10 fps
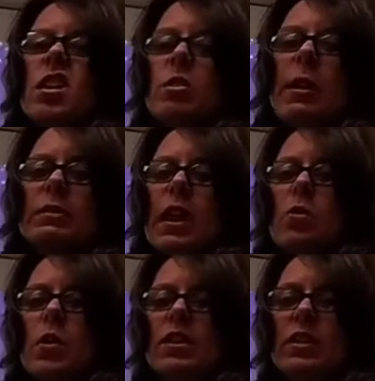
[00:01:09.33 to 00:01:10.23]
talk about
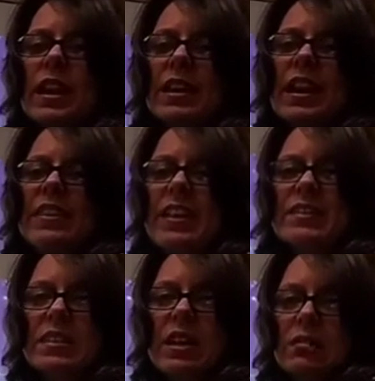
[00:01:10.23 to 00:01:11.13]
that one thing, and
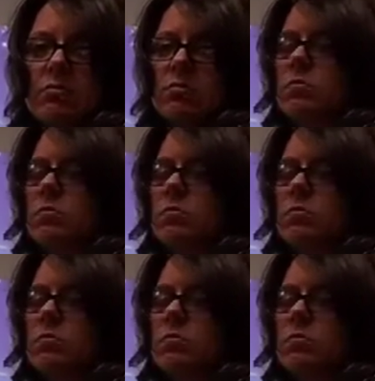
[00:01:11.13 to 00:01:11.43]
that's it.